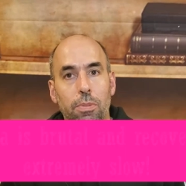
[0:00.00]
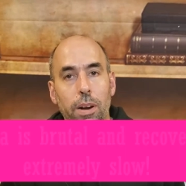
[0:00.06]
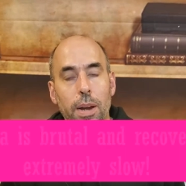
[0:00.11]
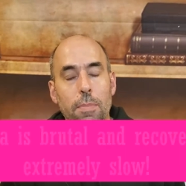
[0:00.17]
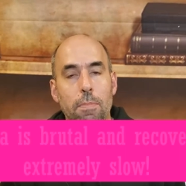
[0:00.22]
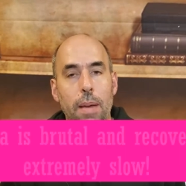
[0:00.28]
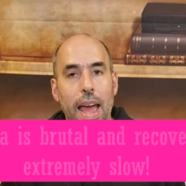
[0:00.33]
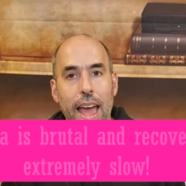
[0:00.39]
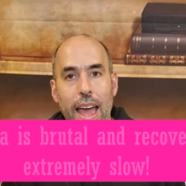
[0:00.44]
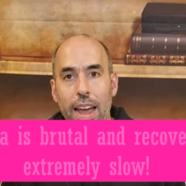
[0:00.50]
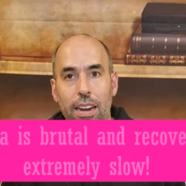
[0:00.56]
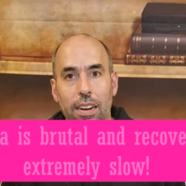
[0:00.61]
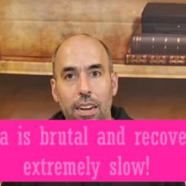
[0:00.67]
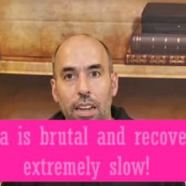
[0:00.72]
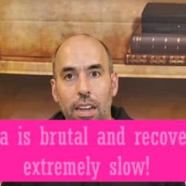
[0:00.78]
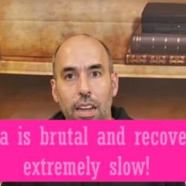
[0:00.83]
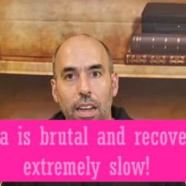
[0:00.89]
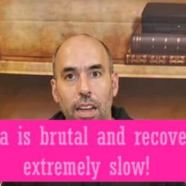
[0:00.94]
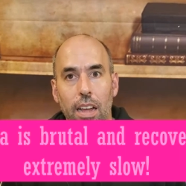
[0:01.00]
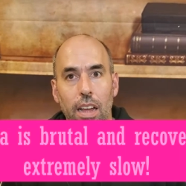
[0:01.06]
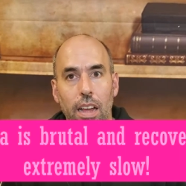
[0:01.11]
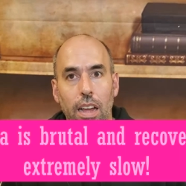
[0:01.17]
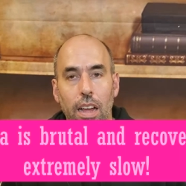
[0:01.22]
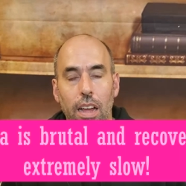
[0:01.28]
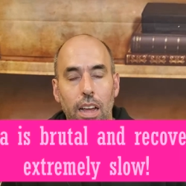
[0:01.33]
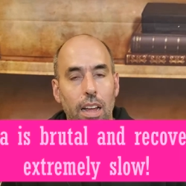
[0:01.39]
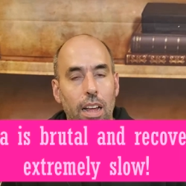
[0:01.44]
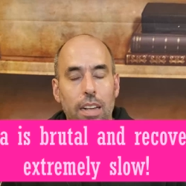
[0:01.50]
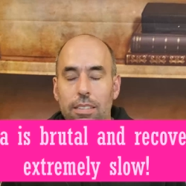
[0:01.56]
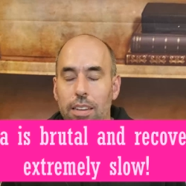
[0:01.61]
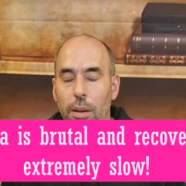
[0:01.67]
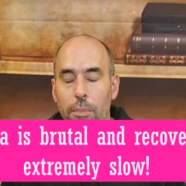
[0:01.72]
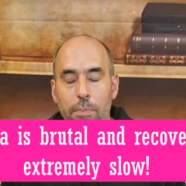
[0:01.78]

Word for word: pretty bad. That's how